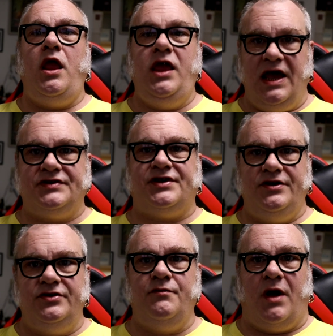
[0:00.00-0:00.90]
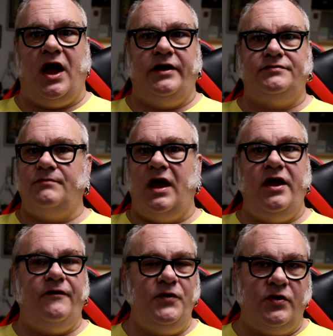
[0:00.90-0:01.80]
Yes, I do mind.
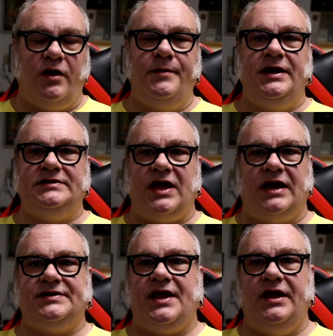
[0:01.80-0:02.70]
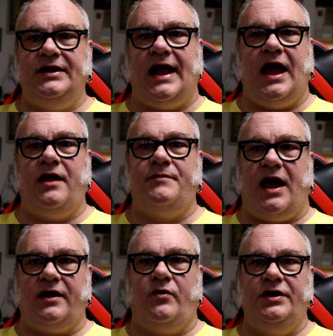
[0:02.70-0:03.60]
If you come in intoxicated, I am
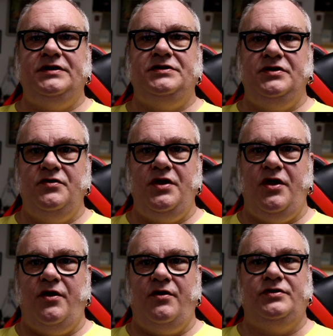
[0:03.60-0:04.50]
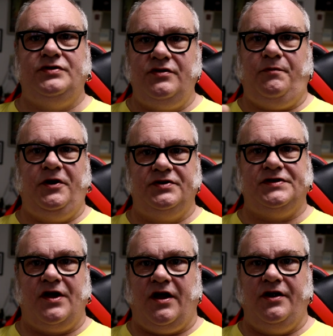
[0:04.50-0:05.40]
not going to do you do the
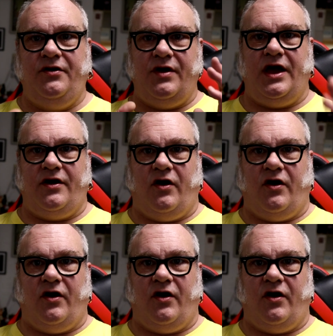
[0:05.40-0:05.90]
piercing on you at